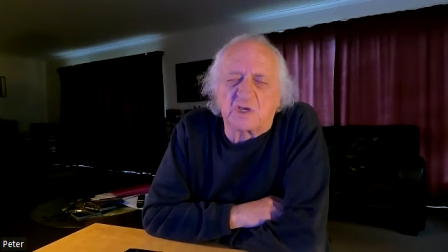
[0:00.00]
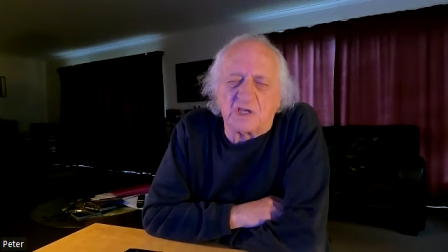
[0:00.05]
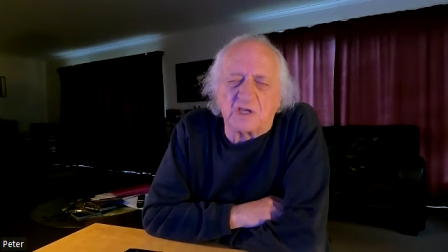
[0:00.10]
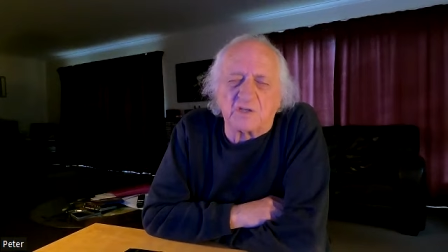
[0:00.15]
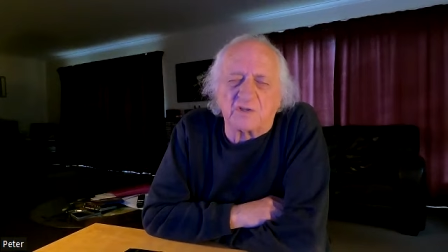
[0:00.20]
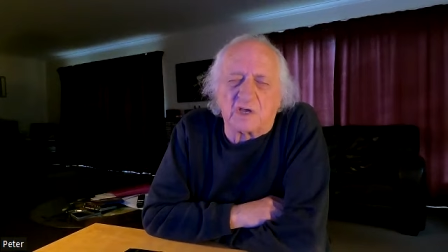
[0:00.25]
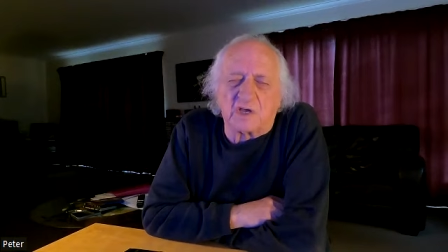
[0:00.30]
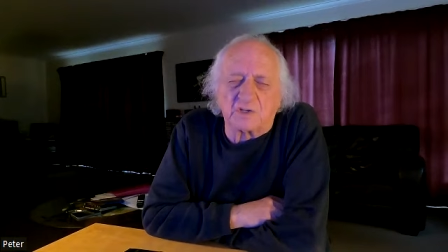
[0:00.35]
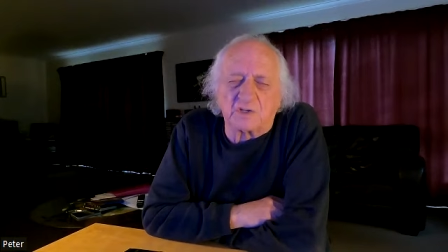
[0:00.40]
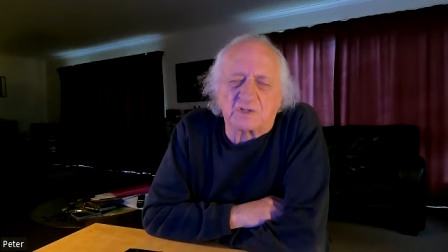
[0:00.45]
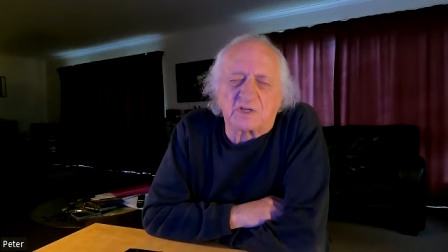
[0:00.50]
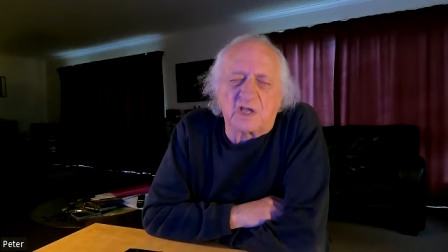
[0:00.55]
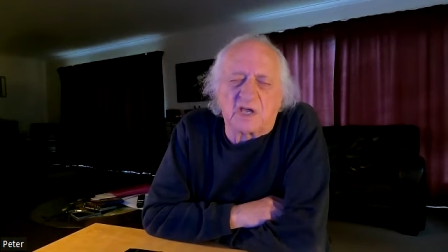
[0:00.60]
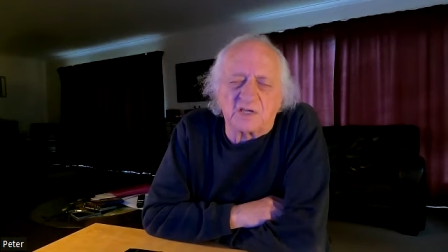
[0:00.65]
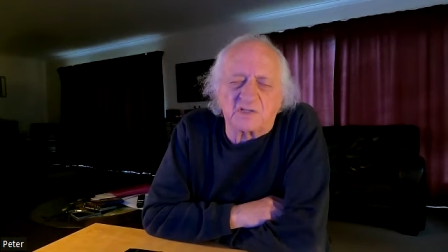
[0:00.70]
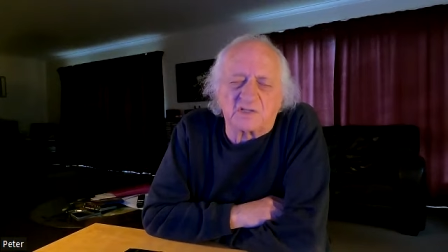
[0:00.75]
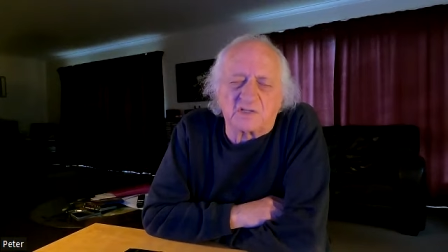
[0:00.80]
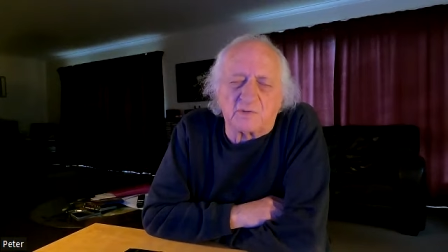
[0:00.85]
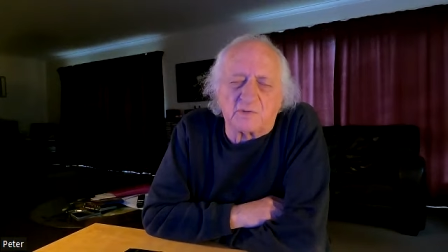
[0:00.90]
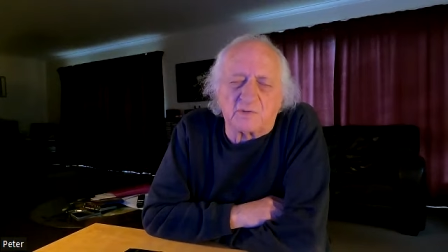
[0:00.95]
In those days,
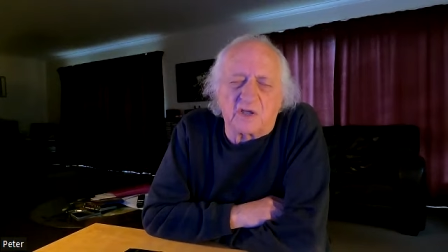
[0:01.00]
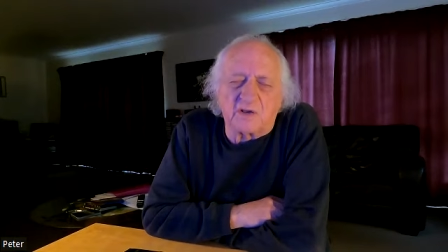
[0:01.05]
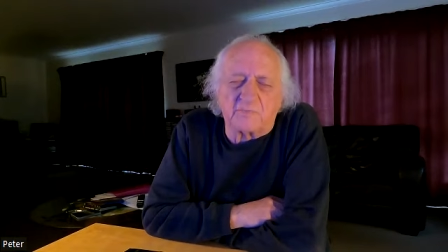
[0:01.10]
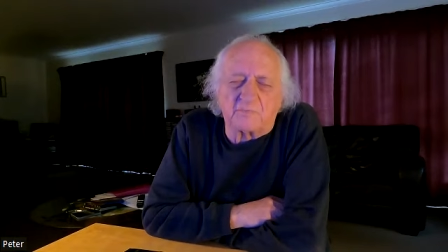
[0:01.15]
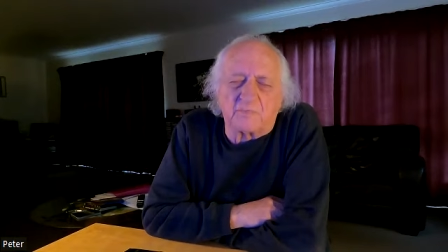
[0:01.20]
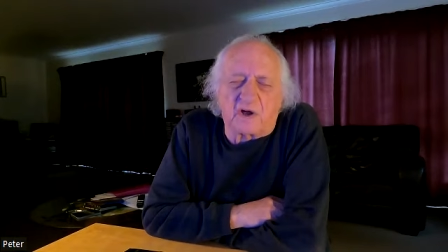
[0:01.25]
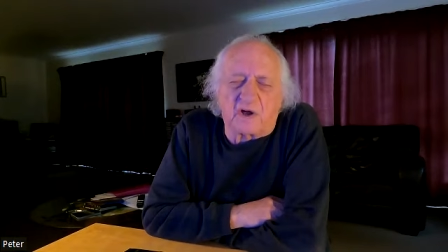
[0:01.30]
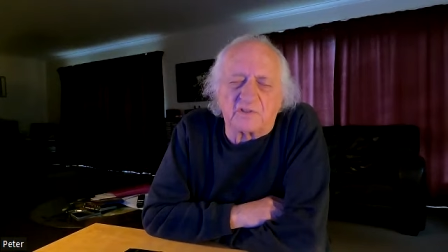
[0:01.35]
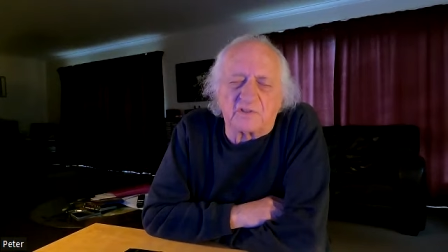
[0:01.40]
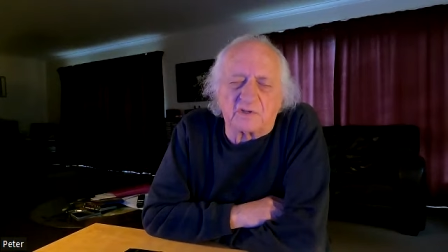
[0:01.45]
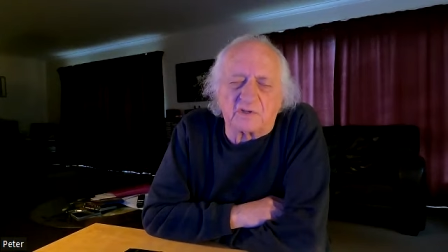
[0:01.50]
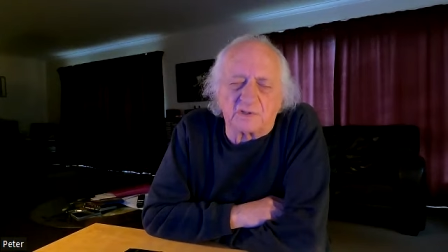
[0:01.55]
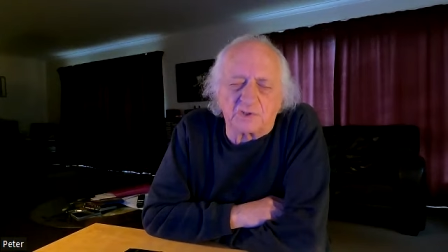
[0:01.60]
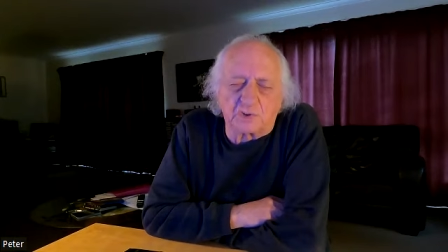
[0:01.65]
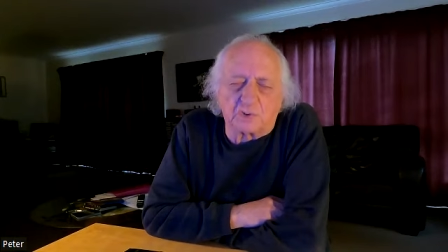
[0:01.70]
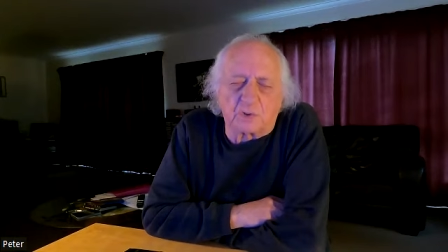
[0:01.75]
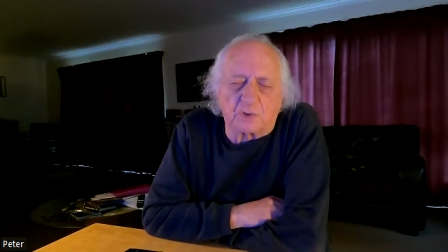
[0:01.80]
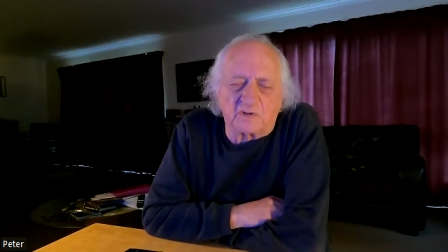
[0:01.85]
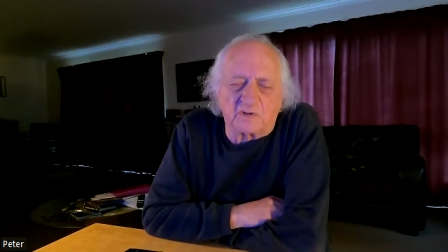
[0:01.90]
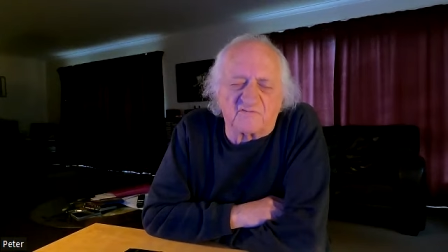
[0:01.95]
he went by the
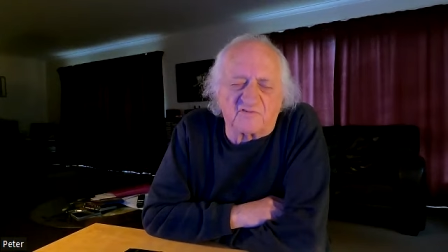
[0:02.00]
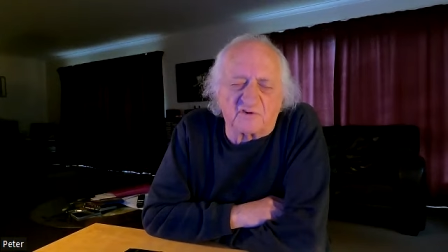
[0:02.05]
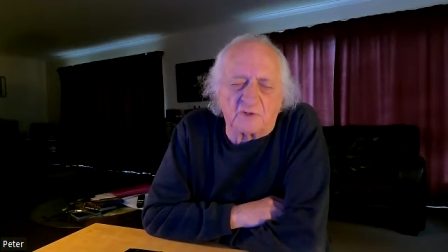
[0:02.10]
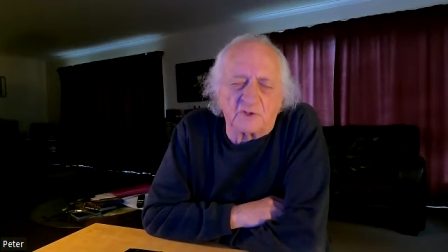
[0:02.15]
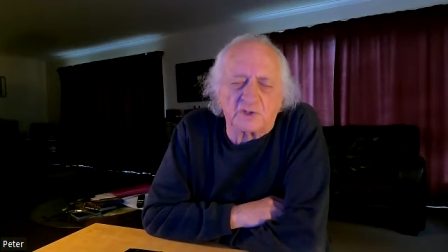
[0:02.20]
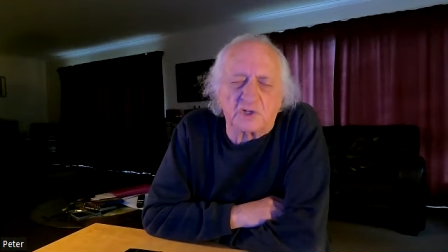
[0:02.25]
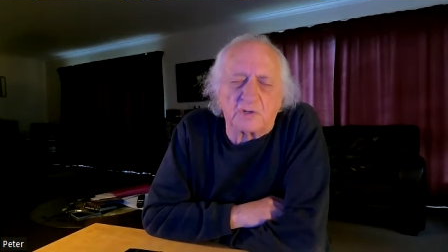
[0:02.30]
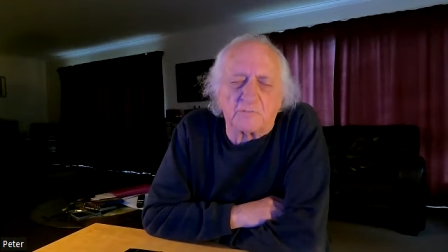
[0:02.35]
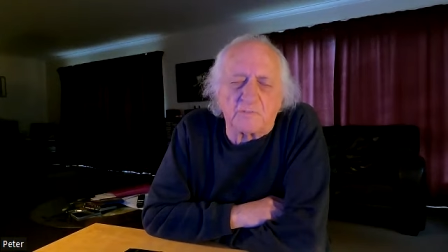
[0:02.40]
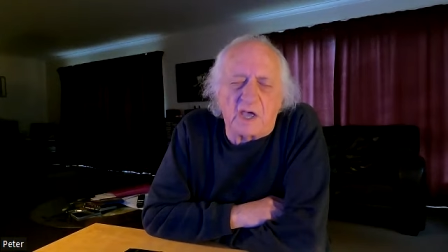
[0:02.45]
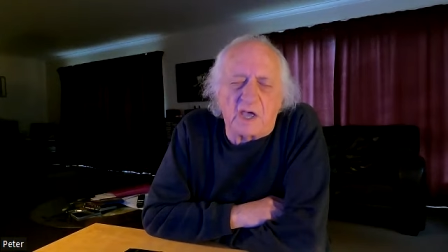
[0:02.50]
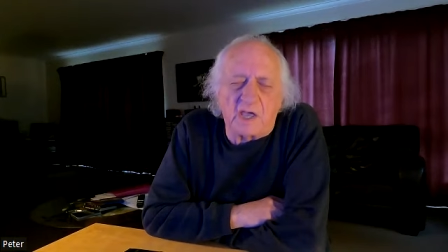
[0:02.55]
shortened version